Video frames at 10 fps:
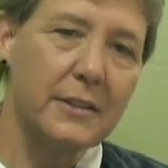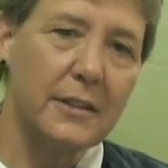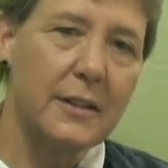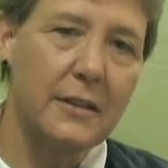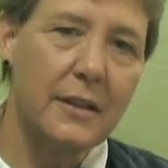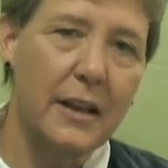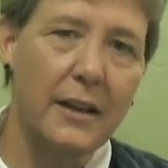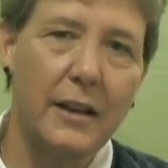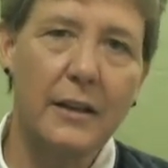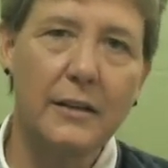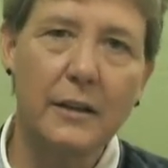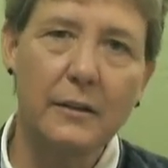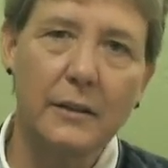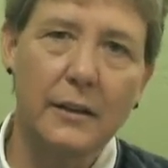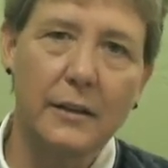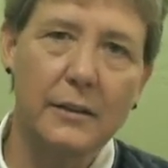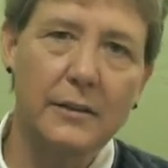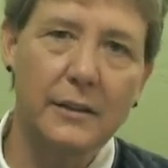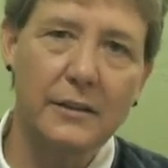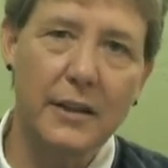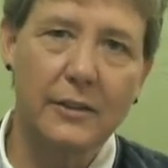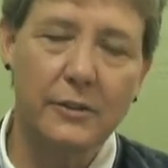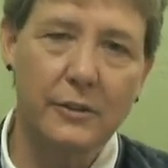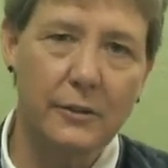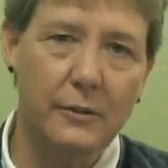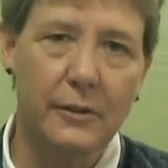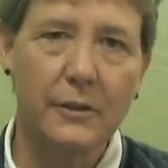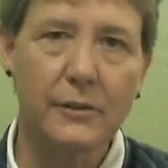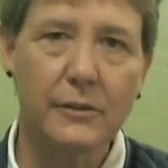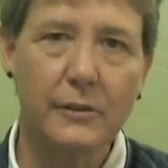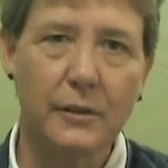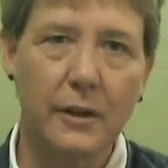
in that handout that is attached to this